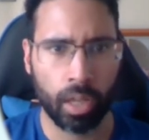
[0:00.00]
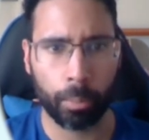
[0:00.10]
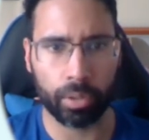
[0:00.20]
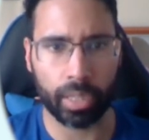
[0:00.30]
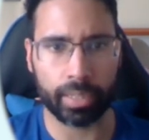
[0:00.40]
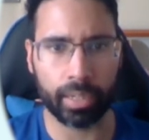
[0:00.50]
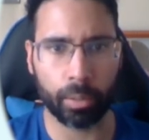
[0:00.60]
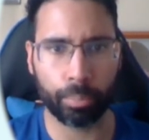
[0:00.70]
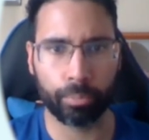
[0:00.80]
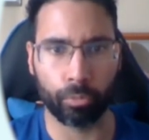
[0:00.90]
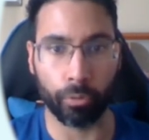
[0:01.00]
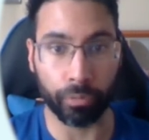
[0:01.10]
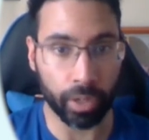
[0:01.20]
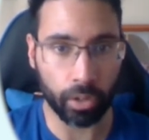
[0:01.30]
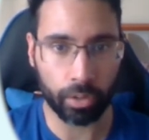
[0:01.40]
but they didn't
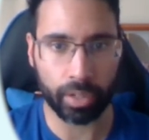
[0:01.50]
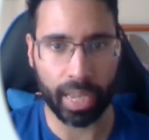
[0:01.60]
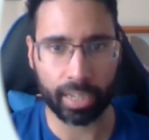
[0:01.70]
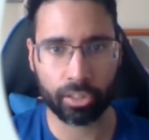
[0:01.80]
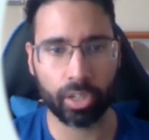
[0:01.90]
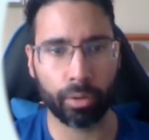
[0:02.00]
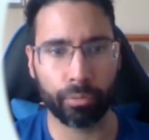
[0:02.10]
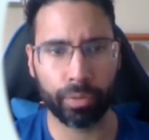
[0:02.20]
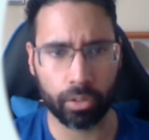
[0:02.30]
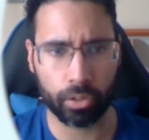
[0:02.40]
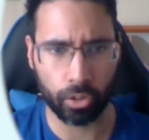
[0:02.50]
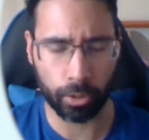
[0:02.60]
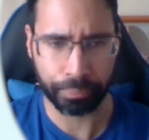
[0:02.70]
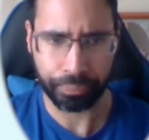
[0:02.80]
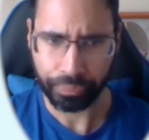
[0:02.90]
reveal the next gen vehicle.